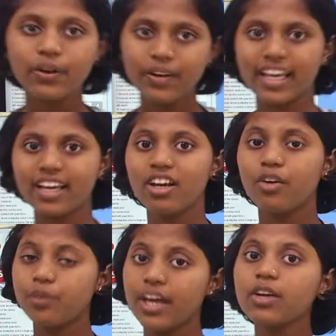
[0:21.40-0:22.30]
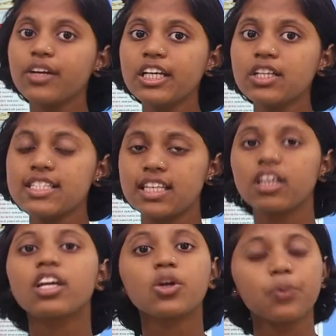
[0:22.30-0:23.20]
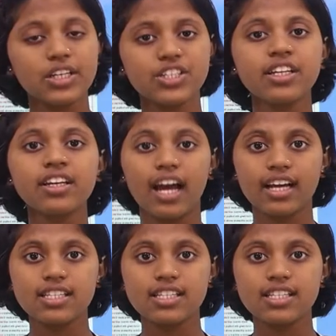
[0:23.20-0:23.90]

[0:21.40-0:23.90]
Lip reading: Today, we are going to see question and